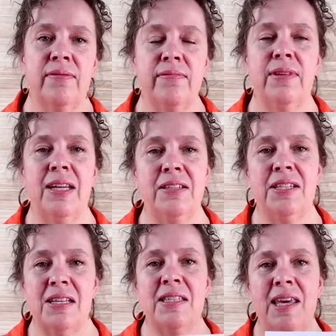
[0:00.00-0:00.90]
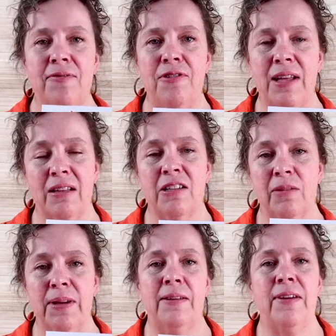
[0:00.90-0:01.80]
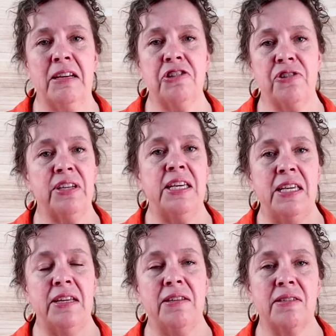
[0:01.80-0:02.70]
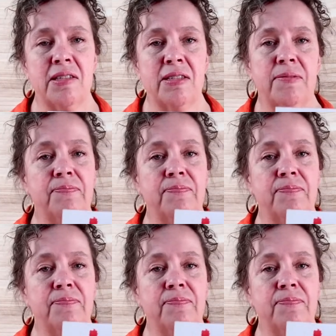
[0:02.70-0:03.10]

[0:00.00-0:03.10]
that it does give you that little bit of extra ease.